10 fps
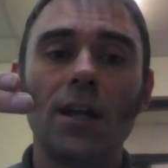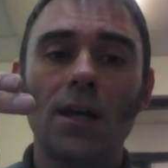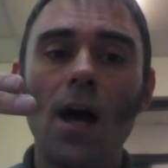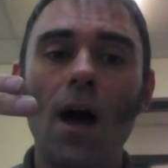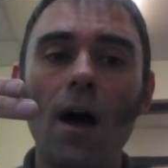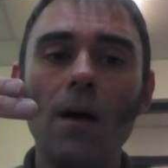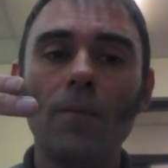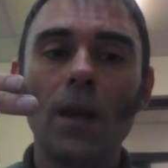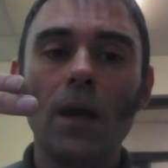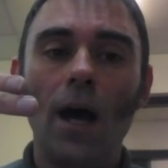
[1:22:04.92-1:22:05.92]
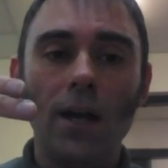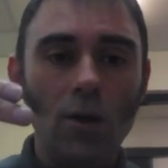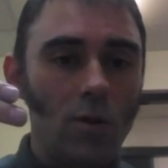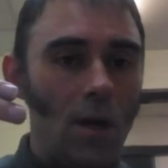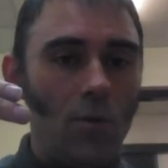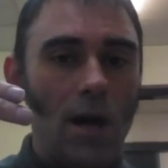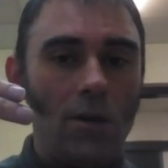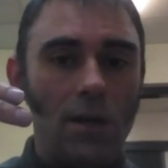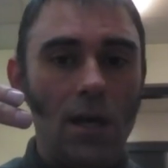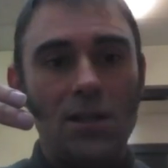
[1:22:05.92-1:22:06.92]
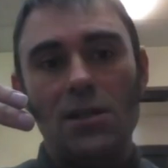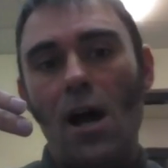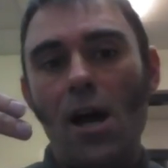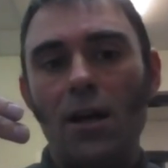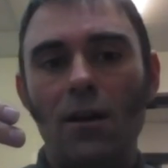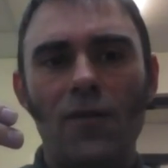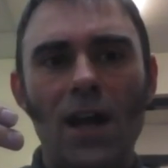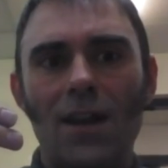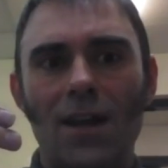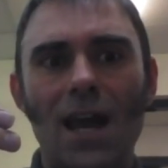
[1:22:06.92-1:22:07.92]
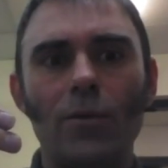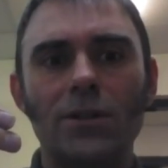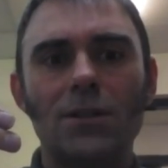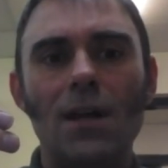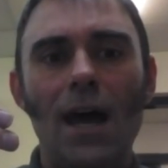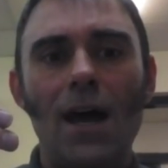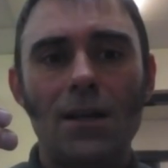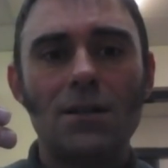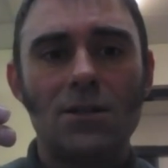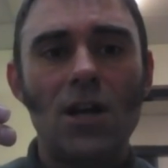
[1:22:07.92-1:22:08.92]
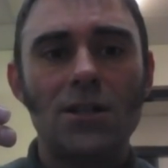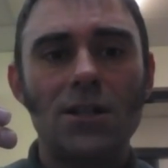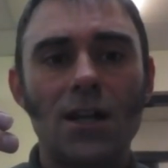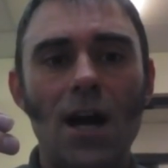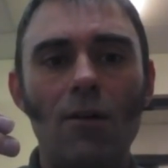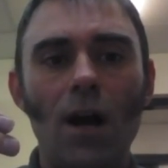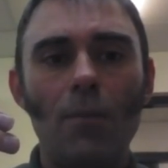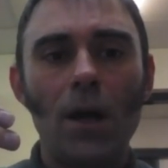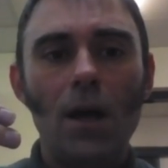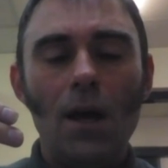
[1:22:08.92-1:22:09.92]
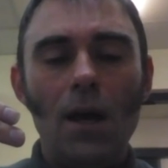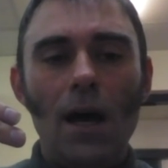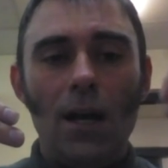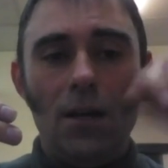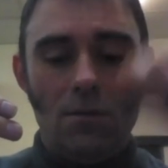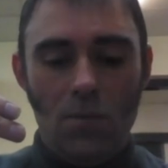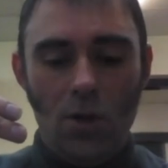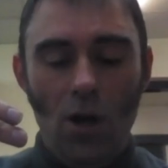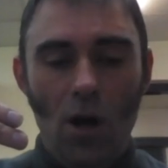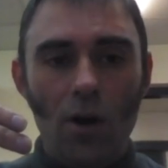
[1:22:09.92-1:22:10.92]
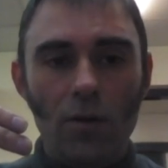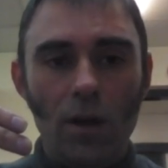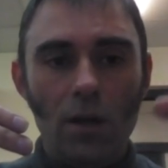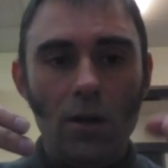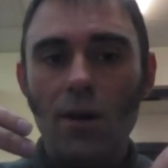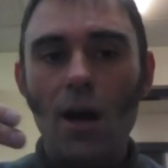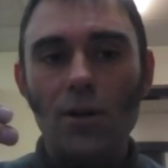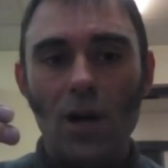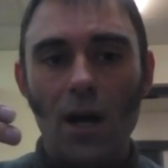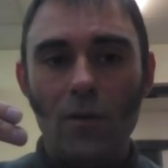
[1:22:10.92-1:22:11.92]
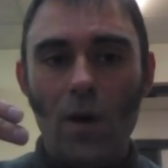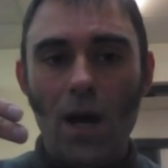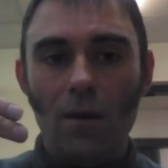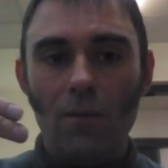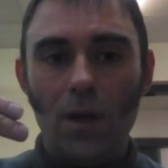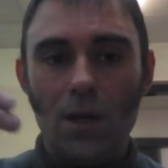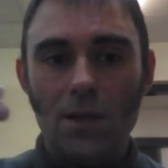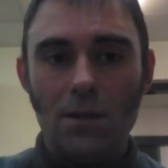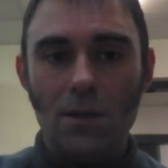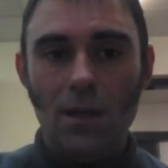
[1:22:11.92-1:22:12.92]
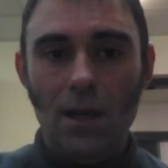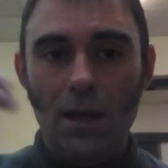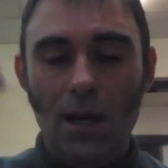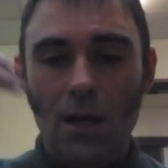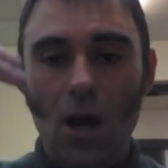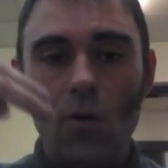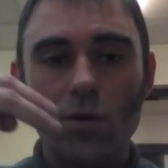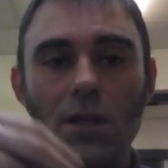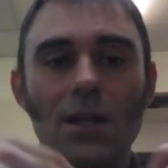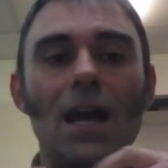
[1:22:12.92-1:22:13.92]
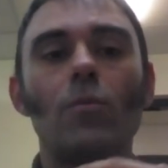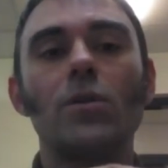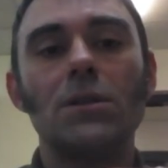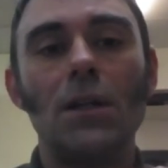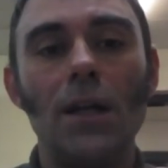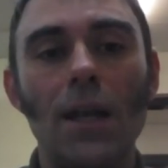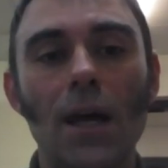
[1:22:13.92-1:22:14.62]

in the car and you come around the other side and you forget the cable uh, charging the car up and you turn it on, you can't drive away. You can't drive away. It knows that the cable's still in